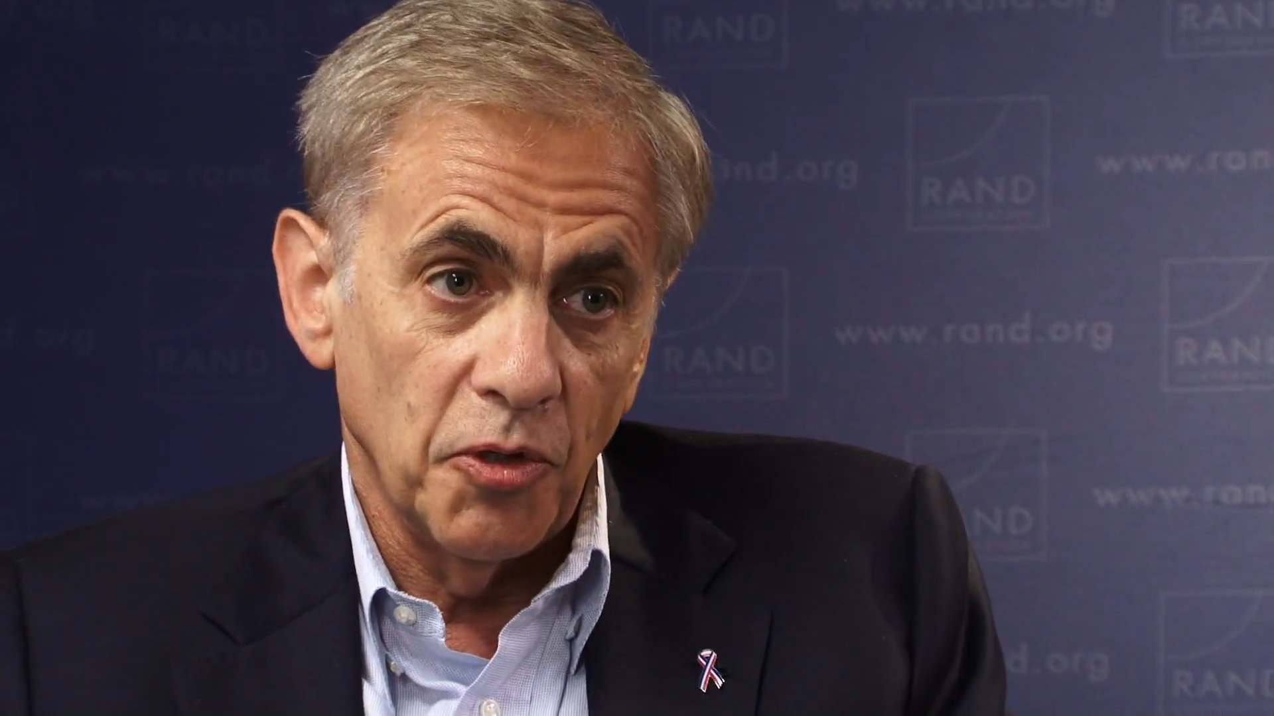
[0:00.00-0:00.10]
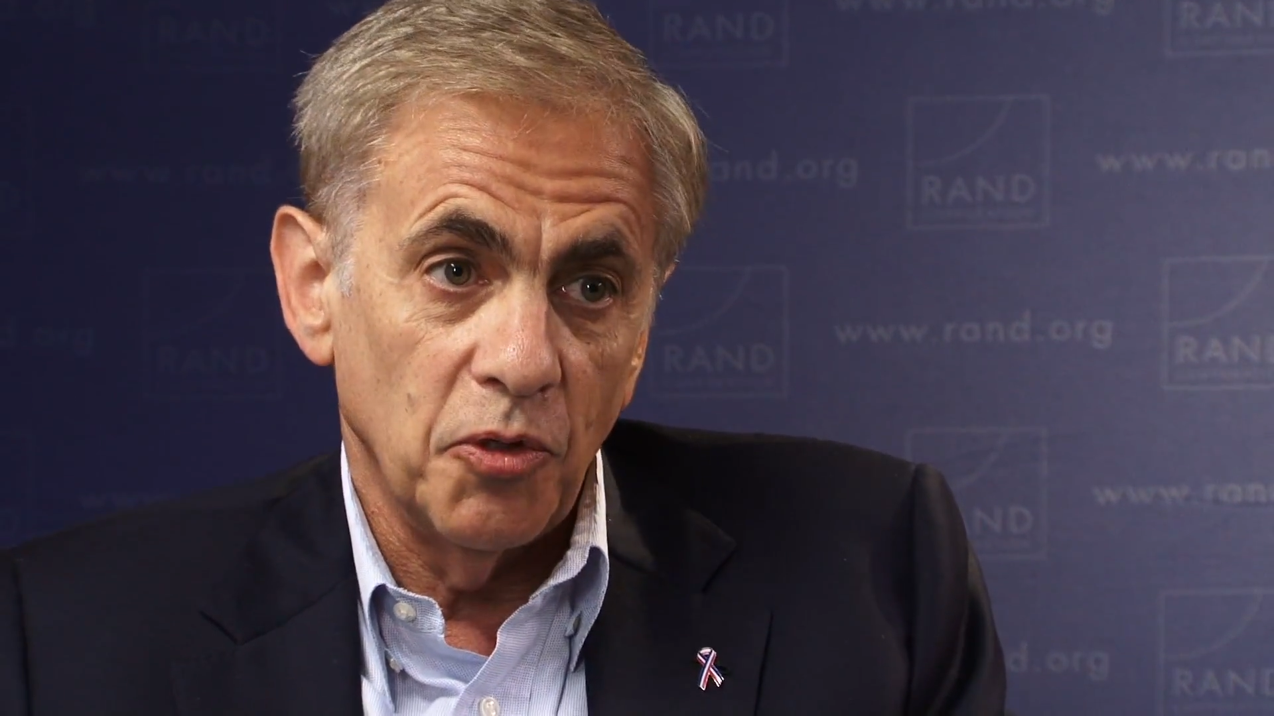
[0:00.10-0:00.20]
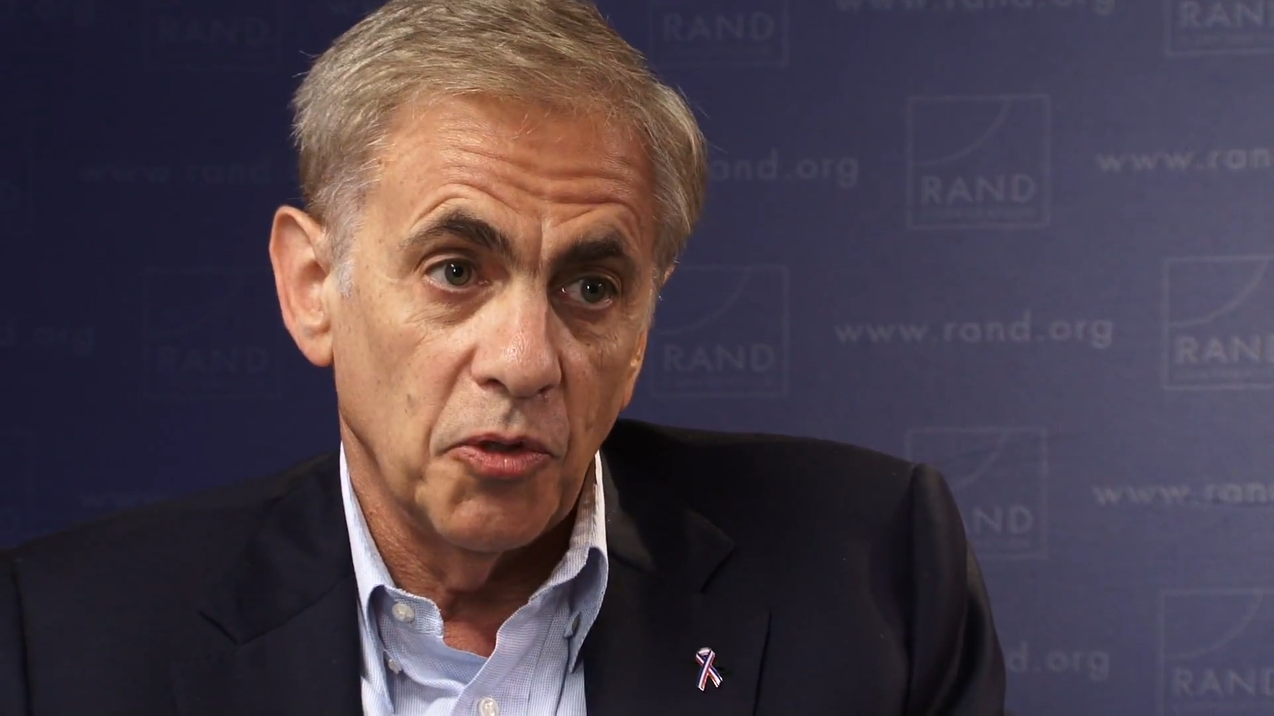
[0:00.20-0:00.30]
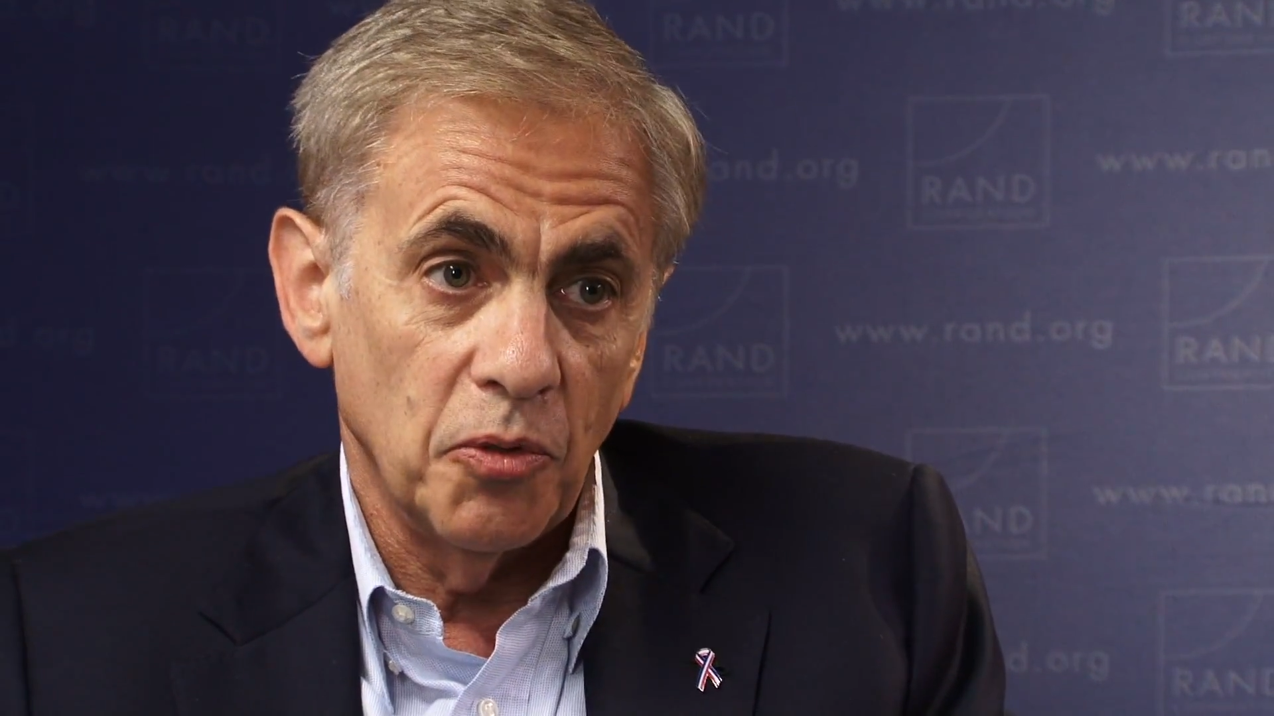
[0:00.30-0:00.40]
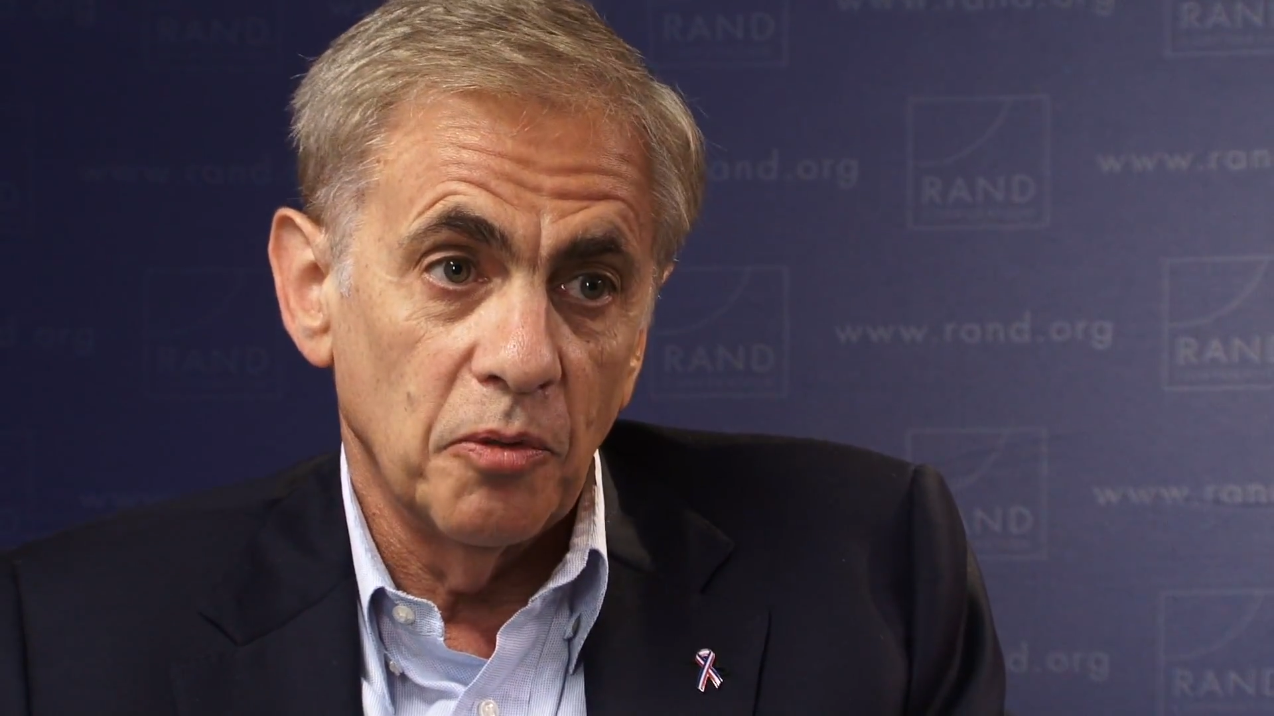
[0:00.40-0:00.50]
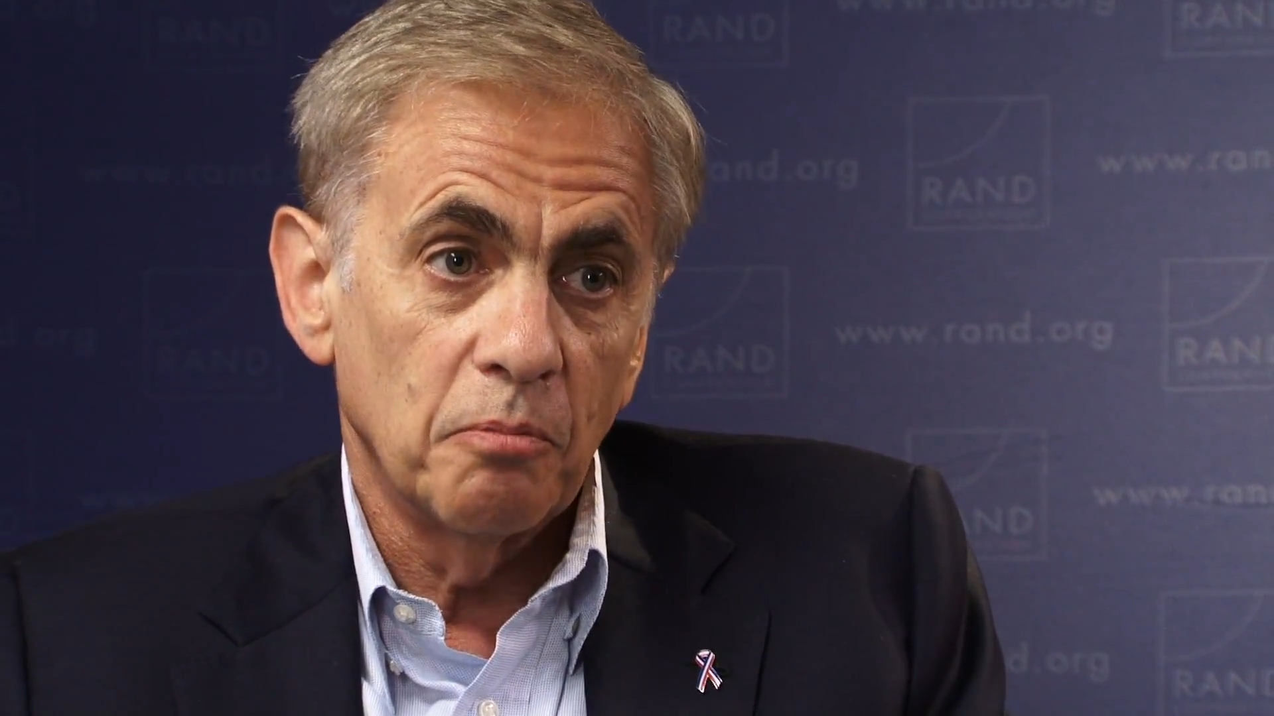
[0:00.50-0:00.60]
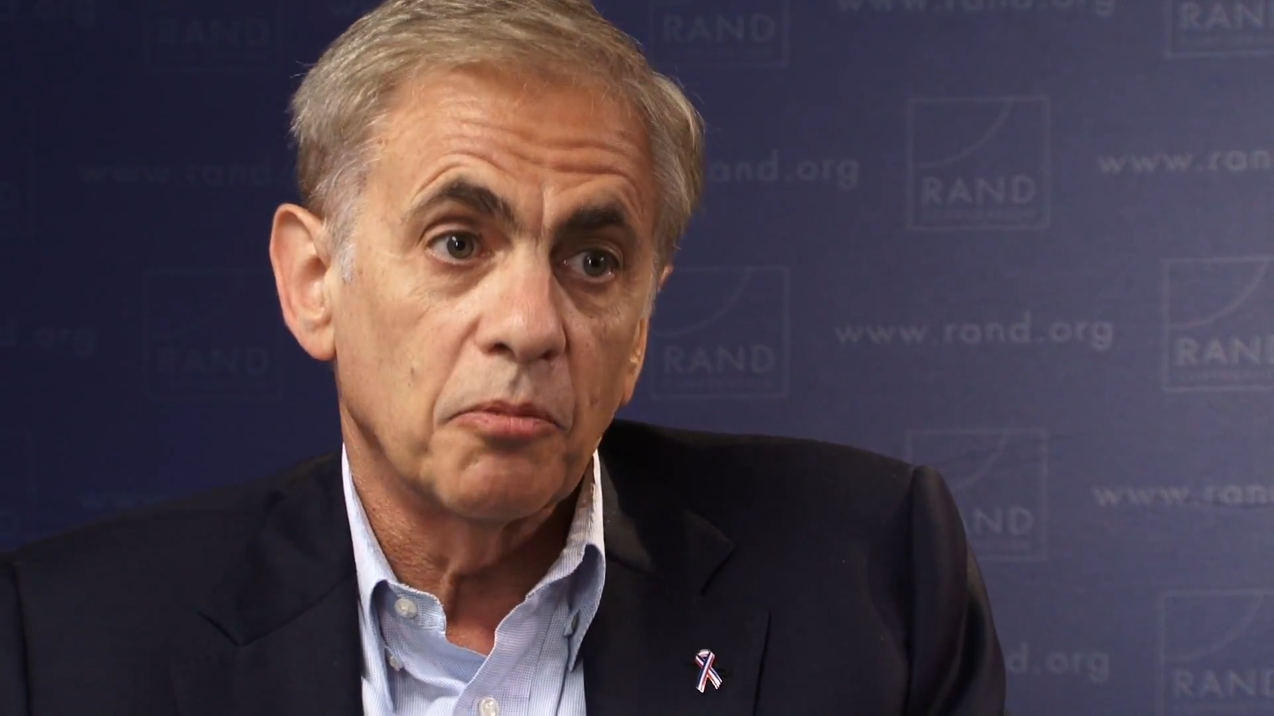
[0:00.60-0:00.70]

you do,